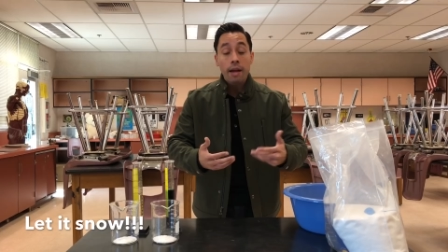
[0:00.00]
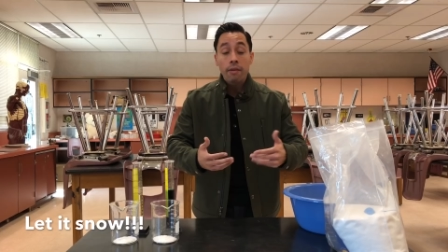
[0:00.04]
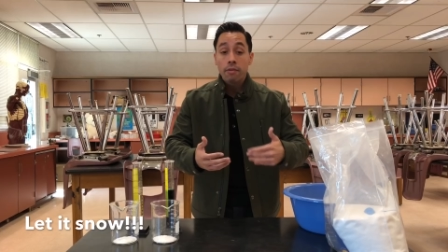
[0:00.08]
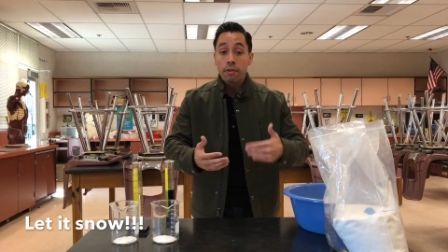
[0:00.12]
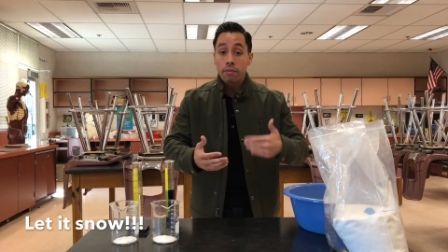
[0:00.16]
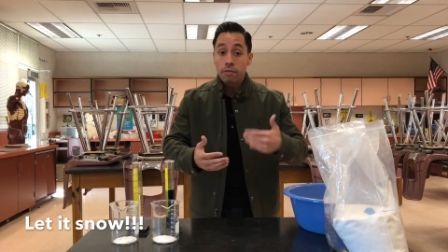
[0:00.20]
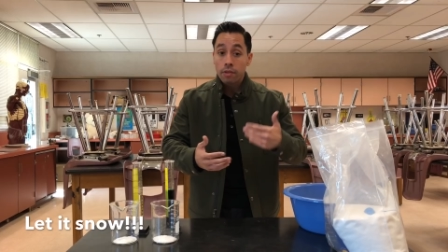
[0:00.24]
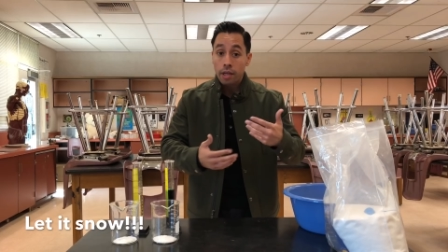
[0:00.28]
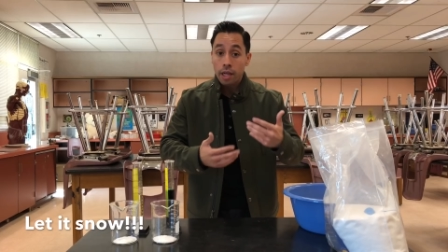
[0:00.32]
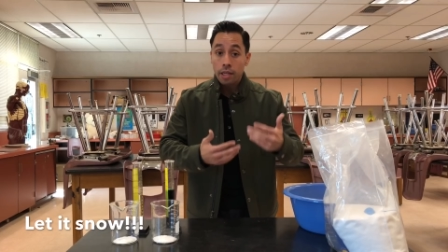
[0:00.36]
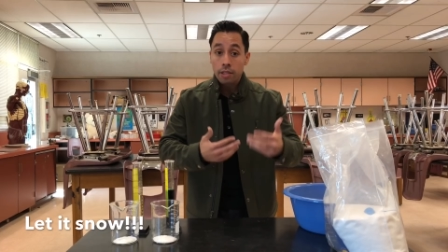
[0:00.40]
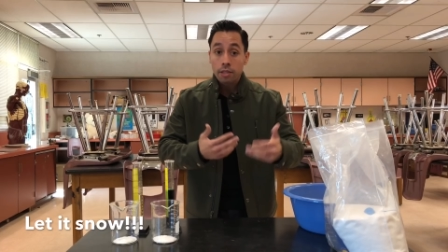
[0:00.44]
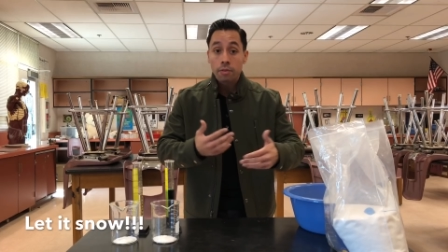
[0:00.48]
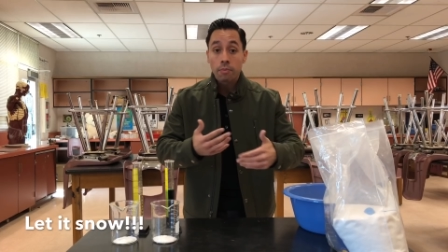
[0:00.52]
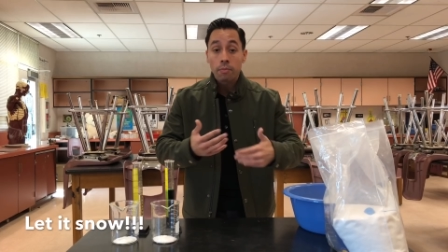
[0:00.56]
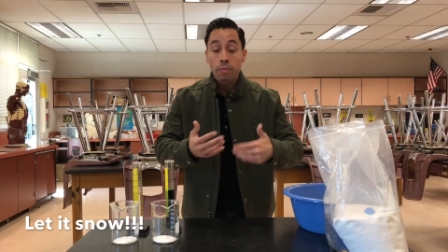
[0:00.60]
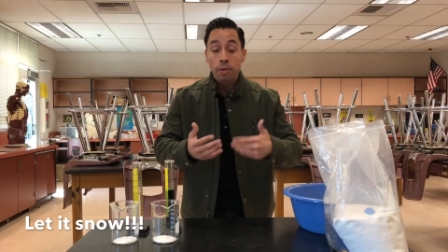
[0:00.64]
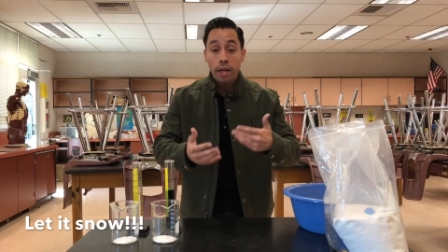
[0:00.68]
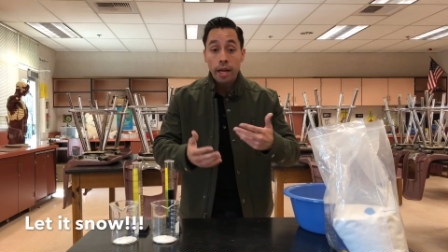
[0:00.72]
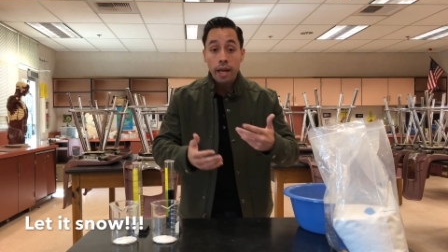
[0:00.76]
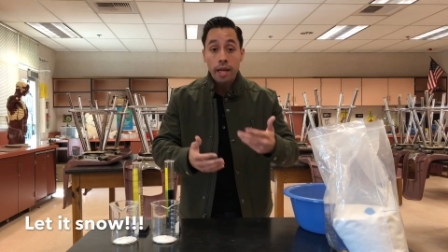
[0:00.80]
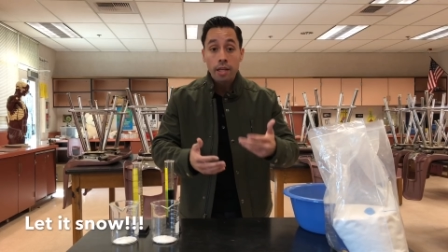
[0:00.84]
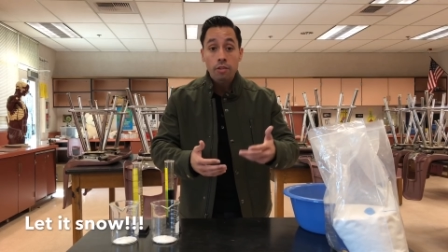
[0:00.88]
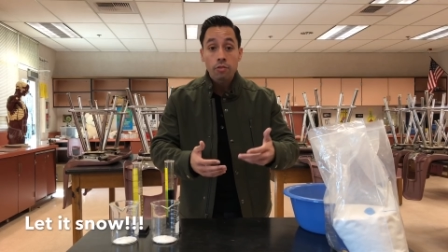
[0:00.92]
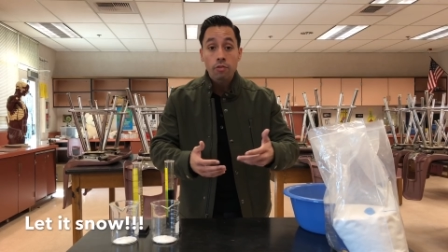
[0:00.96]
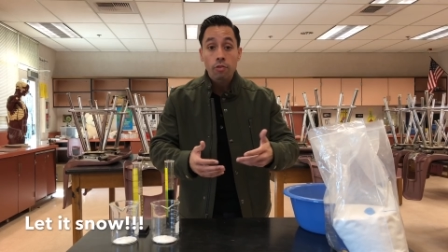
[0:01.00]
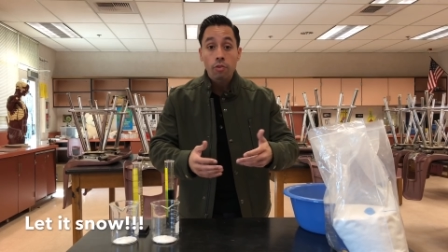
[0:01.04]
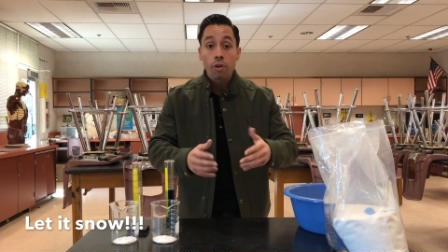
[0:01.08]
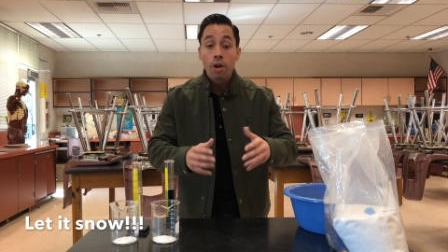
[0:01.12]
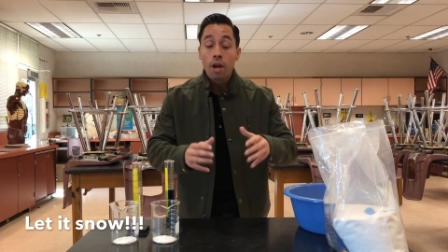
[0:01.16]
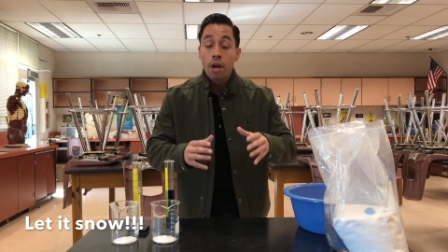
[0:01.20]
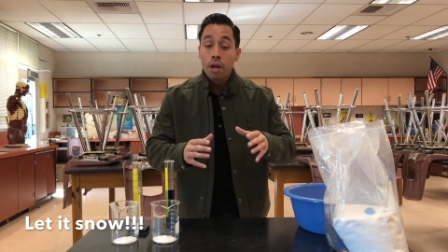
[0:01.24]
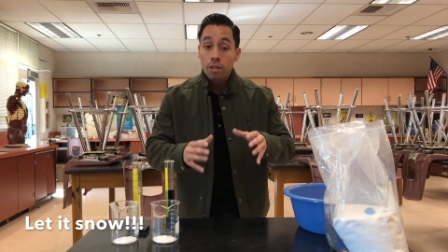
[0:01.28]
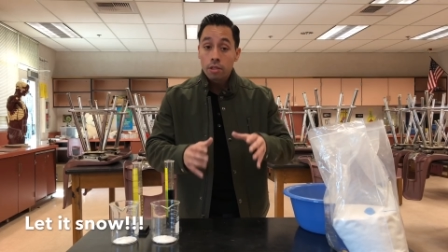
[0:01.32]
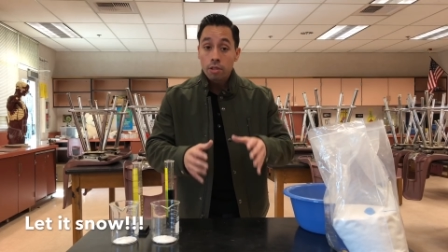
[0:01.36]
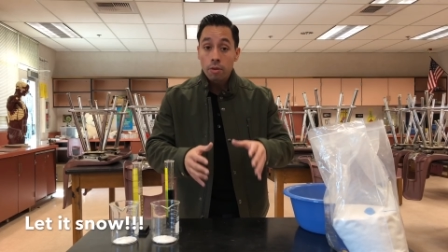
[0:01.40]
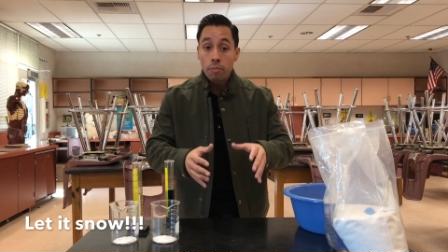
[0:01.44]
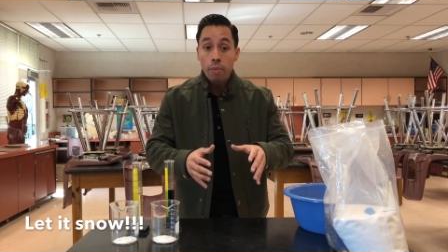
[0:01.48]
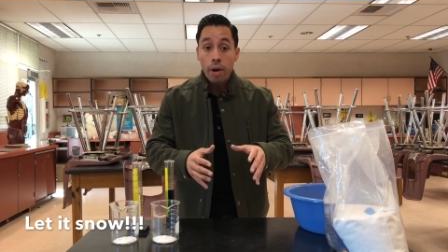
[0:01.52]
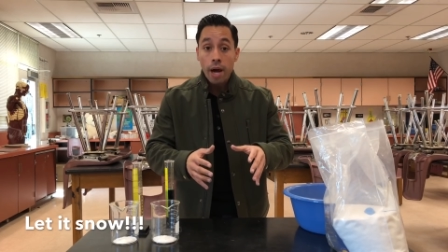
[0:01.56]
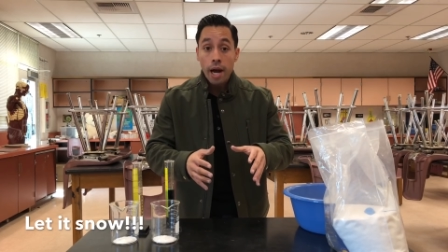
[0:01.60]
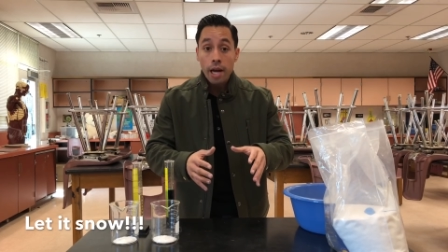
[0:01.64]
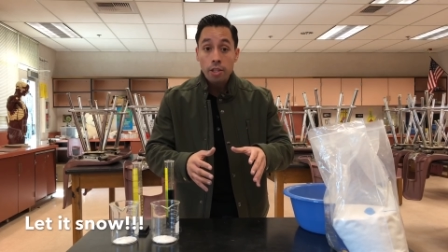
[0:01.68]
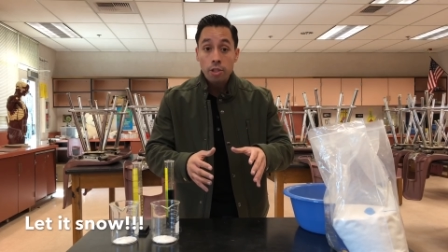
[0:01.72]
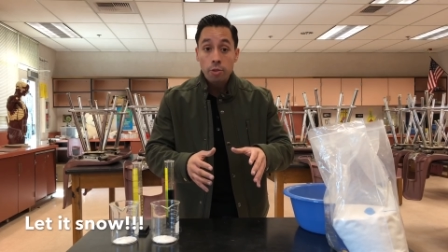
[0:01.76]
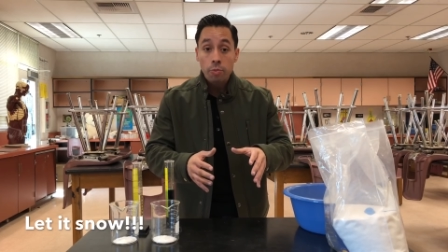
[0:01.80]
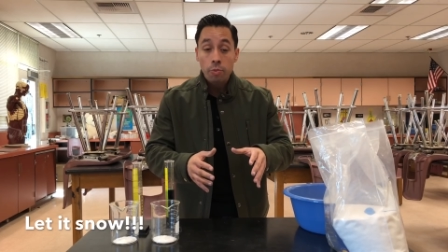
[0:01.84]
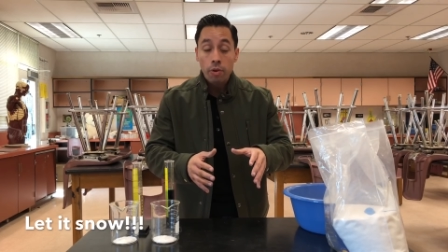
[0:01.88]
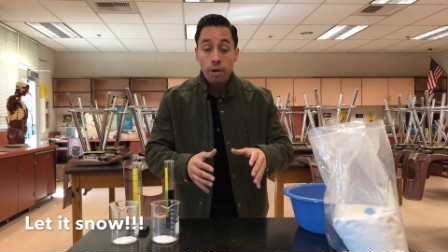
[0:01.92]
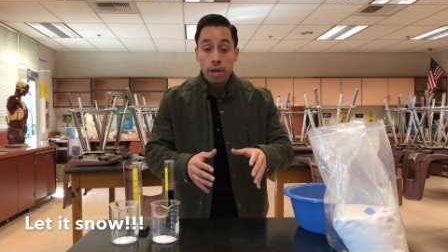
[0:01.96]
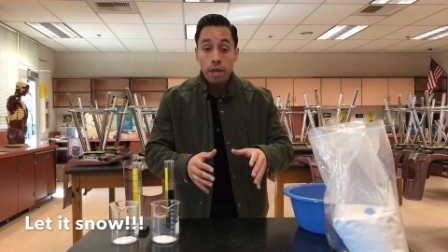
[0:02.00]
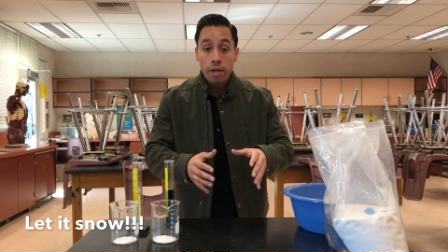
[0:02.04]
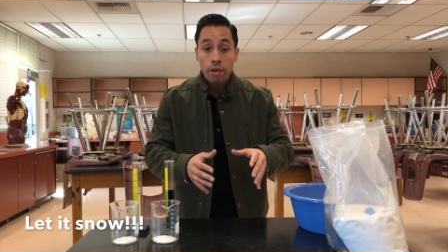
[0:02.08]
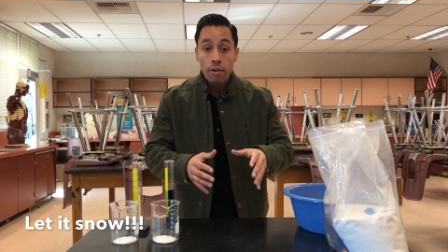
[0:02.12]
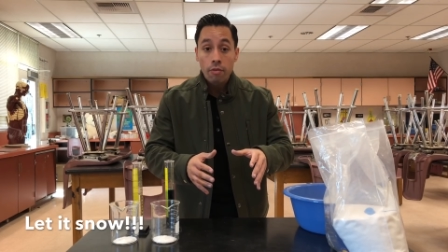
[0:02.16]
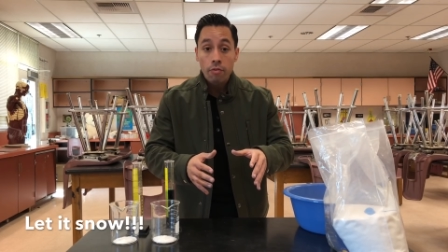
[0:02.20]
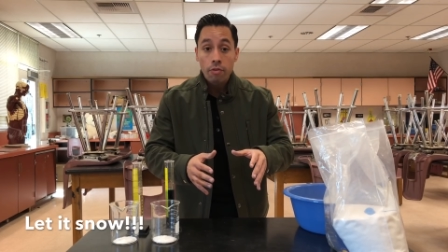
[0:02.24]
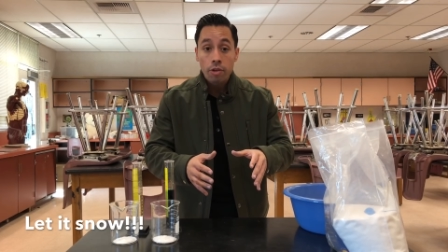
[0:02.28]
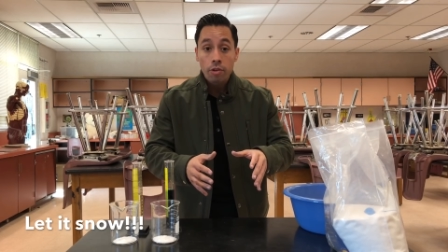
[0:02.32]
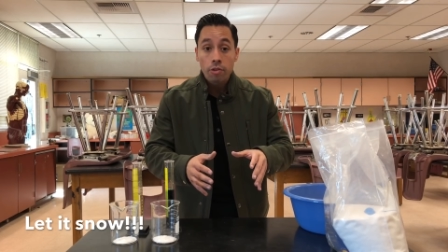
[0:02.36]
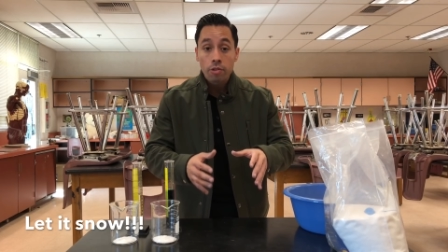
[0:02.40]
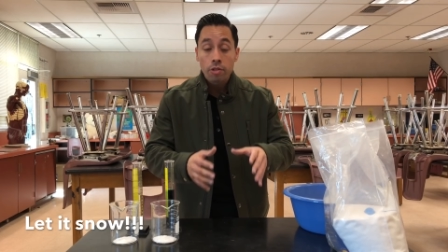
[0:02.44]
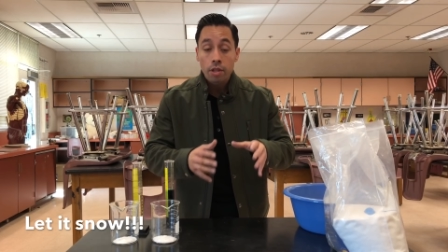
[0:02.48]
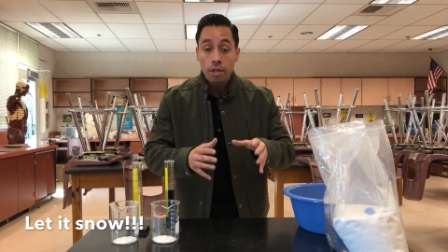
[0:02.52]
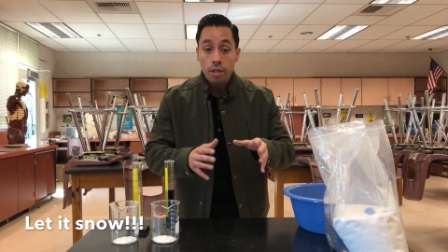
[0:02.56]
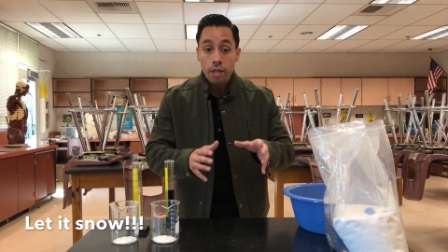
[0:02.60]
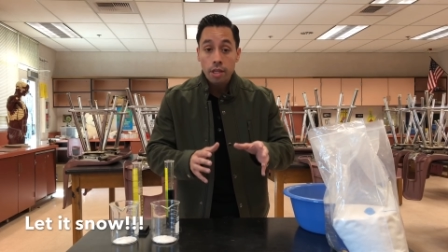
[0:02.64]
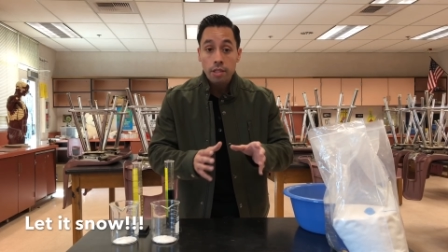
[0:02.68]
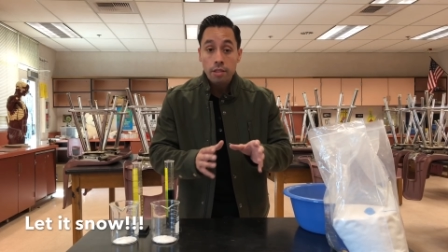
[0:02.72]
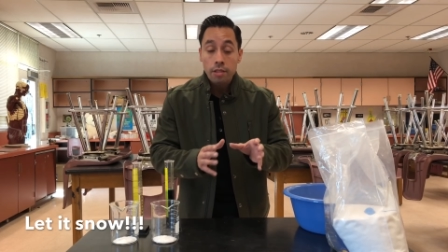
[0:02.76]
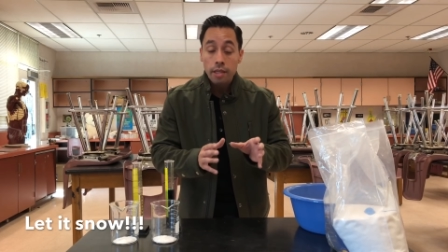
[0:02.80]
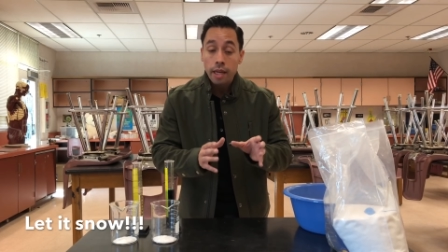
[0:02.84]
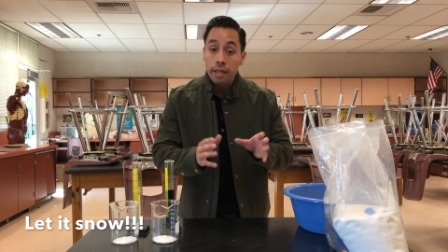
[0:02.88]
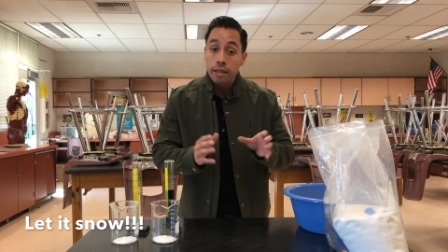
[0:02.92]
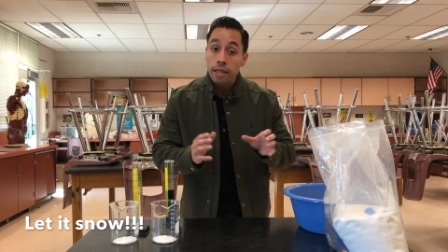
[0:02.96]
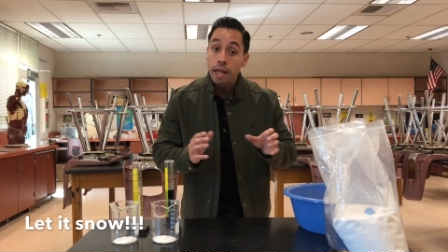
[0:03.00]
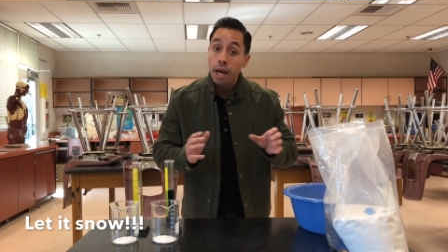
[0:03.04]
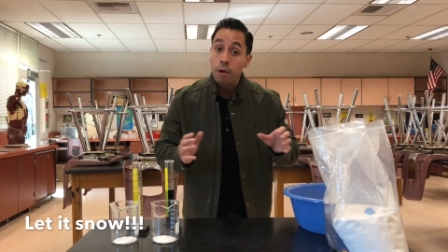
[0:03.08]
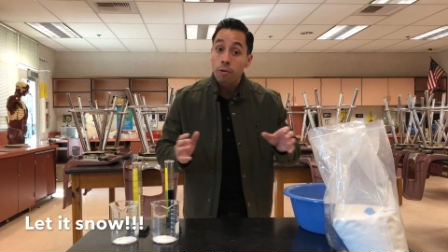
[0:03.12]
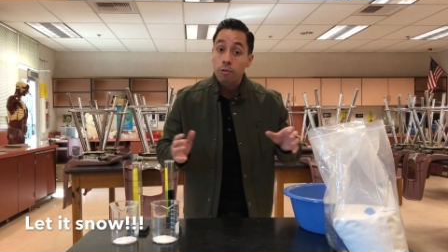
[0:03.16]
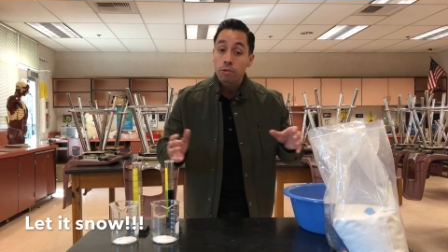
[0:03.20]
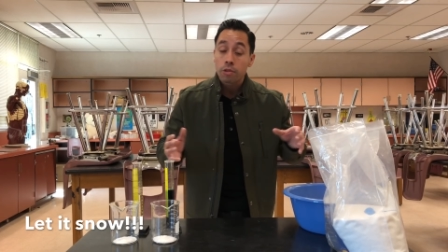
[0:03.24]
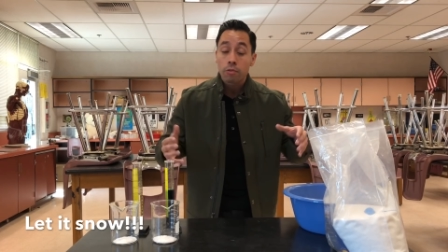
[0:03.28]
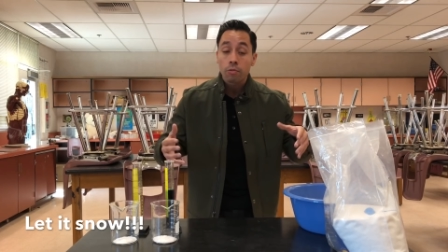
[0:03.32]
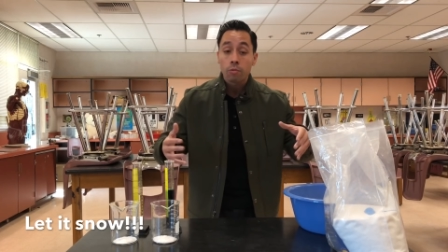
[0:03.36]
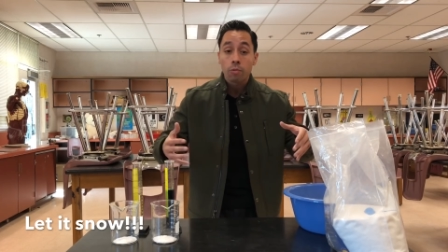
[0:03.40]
I've even got some plans for some possible interviews and things like that